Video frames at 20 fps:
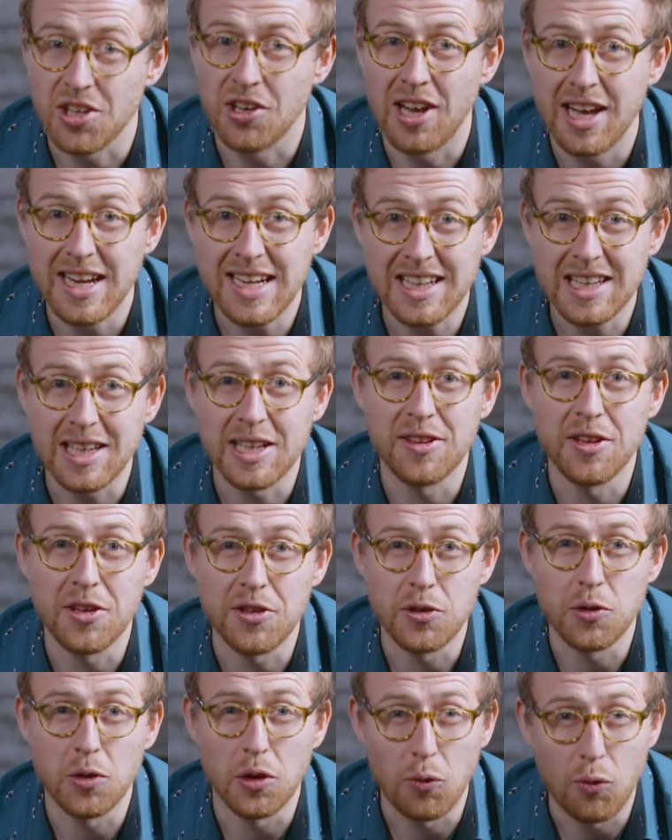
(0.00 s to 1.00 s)
unlikely
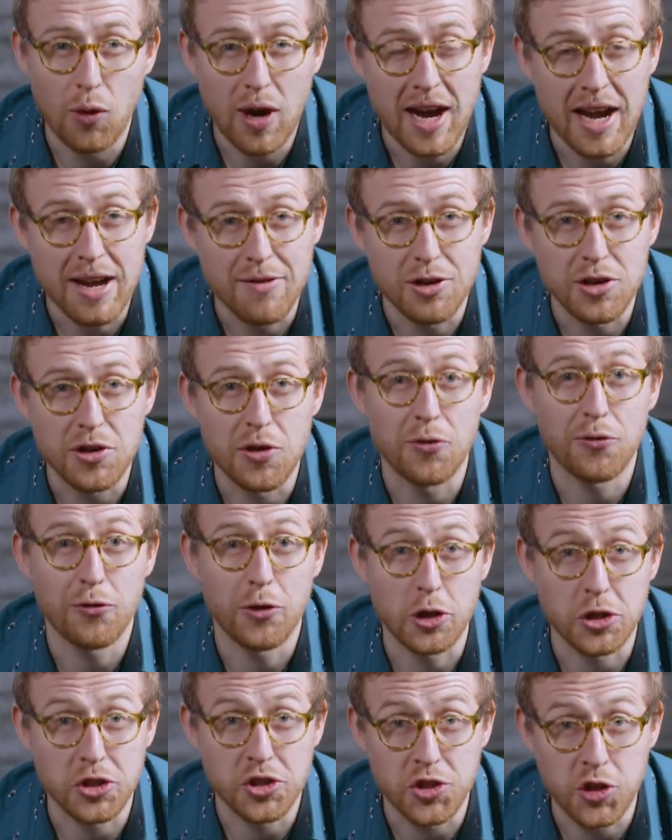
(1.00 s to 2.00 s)
that you'll arrive at your
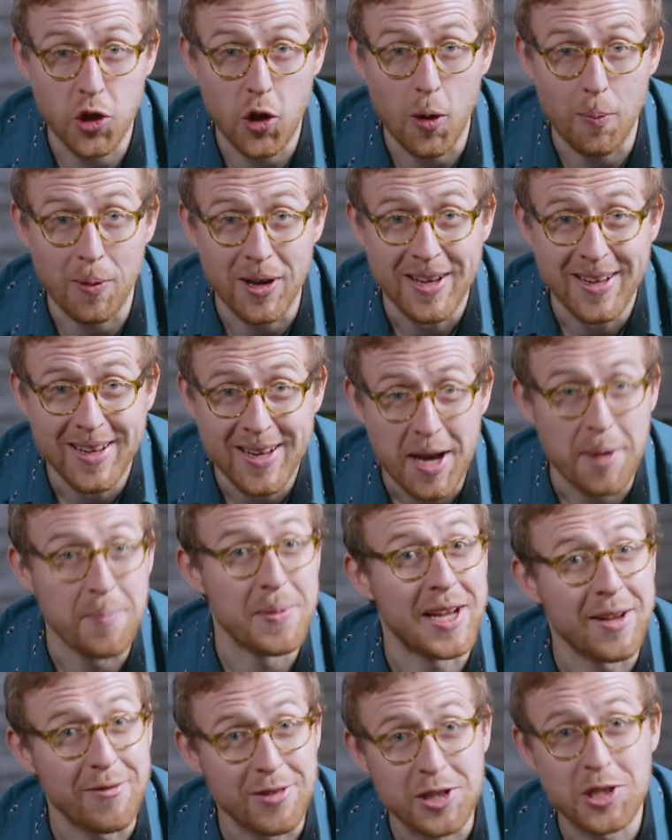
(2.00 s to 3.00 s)
first job and
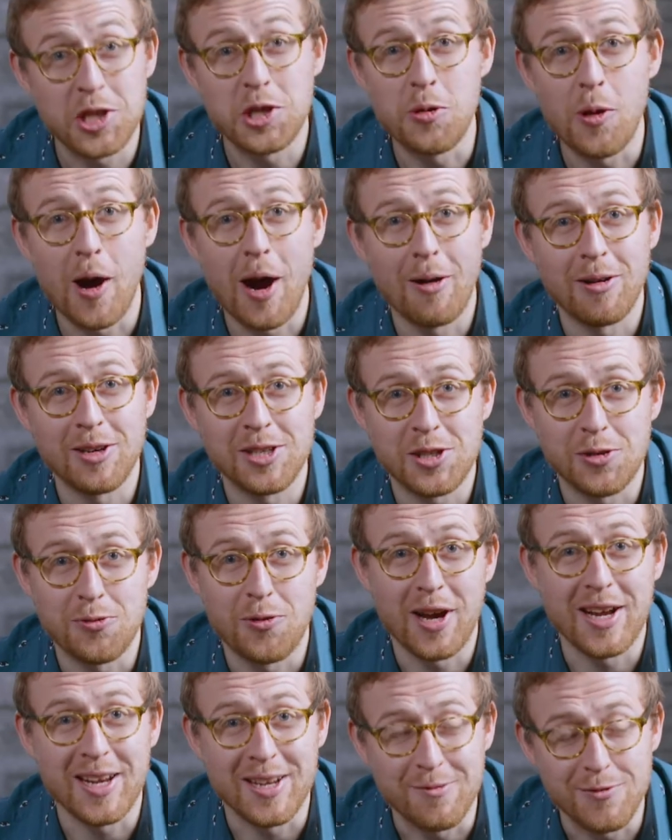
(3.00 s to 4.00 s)
be given 2 hours to
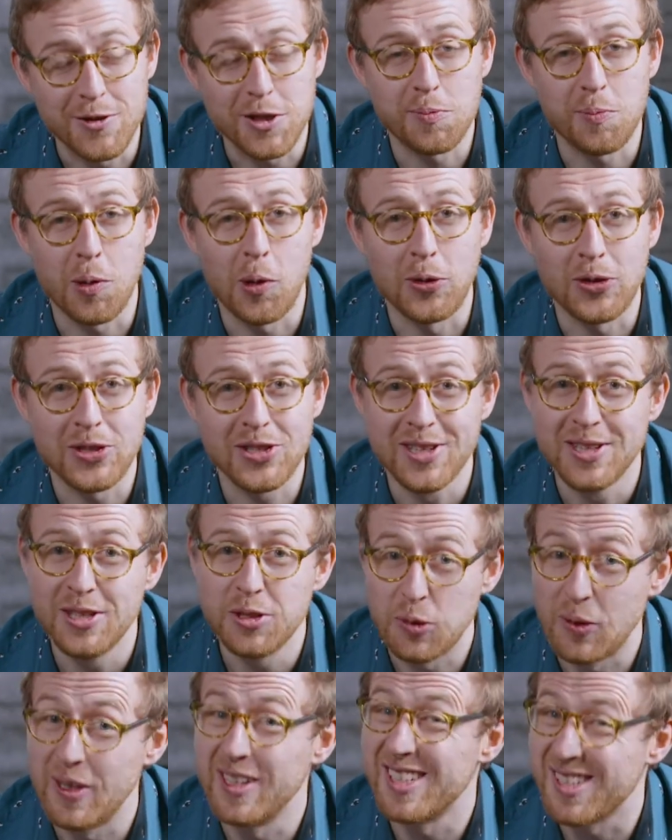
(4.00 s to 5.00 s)
write in response
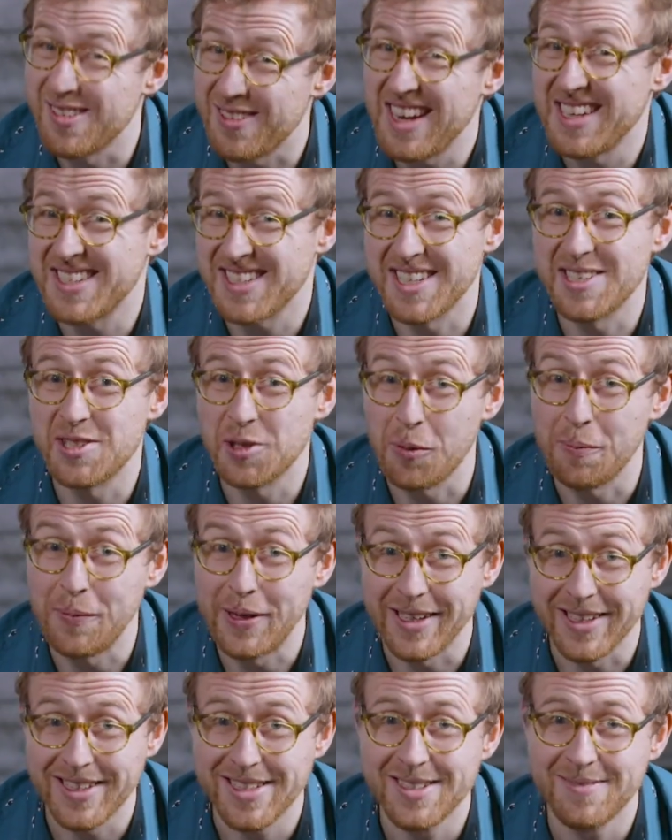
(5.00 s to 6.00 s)
to a list of essay
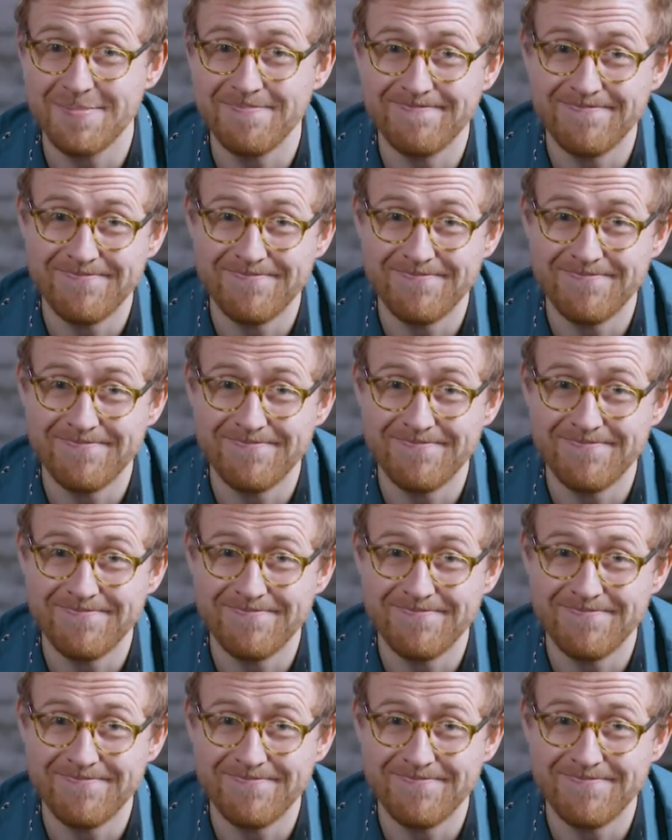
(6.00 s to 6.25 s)
topics.